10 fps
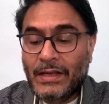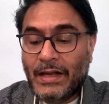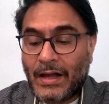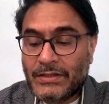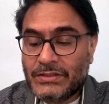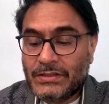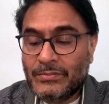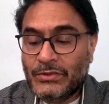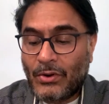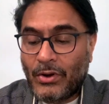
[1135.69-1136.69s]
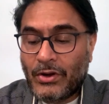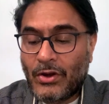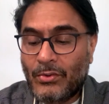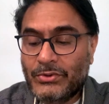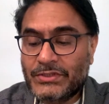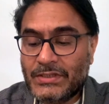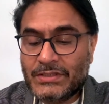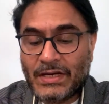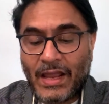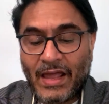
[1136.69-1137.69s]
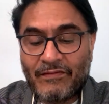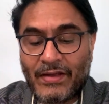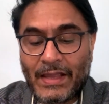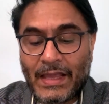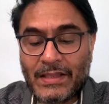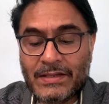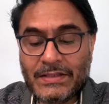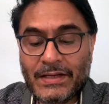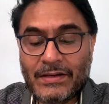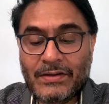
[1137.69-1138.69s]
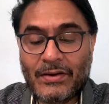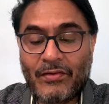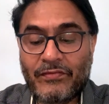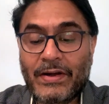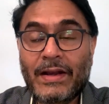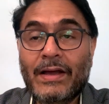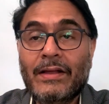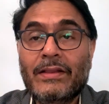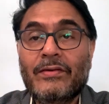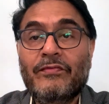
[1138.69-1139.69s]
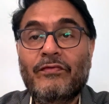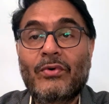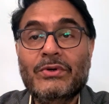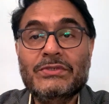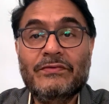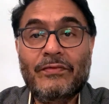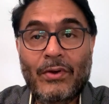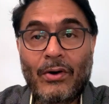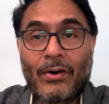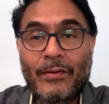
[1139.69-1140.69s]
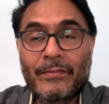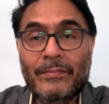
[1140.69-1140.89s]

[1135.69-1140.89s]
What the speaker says: customs, or usage having in the territory of India the force of law.